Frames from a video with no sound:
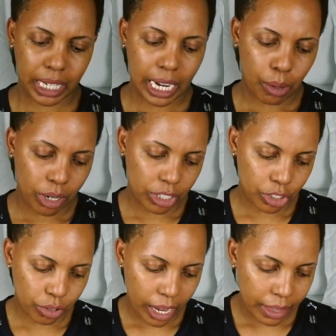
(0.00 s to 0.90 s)
and I wanted
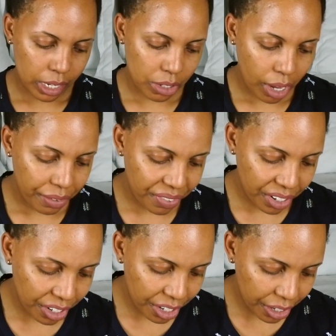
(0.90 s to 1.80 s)
to try these, so I
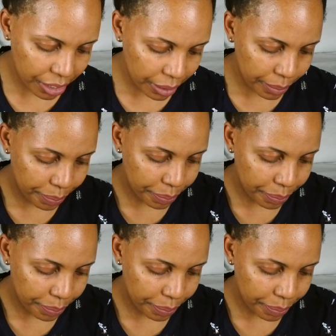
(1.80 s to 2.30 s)
figured